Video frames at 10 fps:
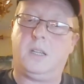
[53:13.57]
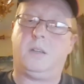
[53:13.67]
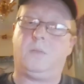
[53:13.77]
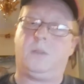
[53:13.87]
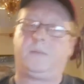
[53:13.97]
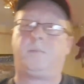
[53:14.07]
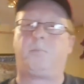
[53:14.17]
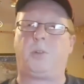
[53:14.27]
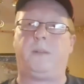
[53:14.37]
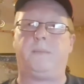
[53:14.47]
Well,
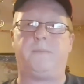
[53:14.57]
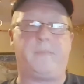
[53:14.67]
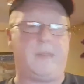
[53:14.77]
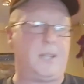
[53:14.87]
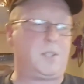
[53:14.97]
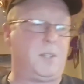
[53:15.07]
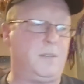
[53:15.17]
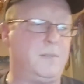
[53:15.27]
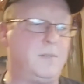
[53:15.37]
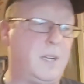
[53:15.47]
brilliant.
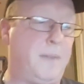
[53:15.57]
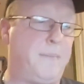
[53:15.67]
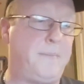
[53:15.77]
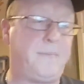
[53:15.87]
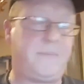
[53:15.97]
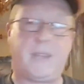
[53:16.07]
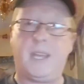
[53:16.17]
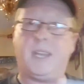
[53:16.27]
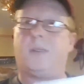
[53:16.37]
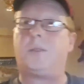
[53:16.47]
Excellent. Ryan,
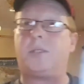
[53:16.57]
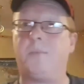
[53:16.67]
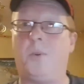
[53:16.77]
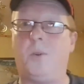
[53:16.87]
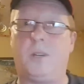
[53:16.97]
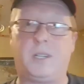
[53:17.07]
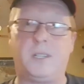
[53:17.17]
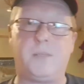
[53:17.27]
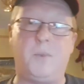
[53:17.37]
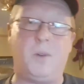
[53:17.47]

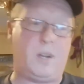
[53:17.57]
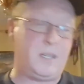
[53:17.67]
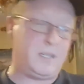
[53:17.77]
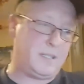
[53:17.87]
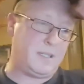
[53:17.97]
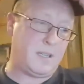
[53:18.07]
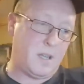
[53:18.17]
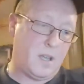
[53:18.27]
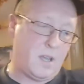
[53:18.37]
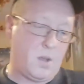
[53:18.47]
get some more.
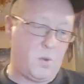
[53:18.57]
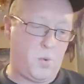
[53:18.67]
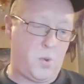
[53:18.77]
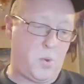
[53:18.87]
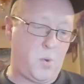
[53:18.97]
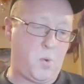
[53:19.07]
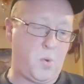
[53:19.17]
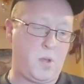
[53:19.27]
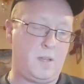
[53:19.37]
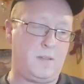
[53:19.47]

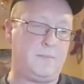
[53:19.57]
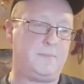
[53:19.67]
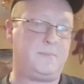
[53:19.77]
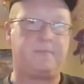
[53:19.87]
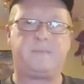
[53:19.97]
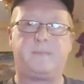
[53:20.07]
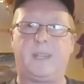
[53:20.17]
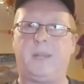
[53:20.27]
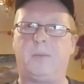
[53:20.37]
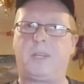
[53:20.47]
Whew.
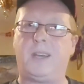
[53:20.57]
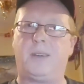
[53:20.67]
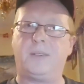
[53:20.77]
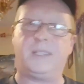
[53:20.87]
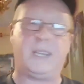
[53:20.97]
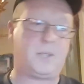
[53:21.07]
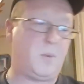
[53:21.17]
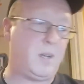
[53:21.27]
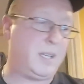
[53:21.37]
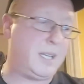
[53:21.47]
Here we go. Next one.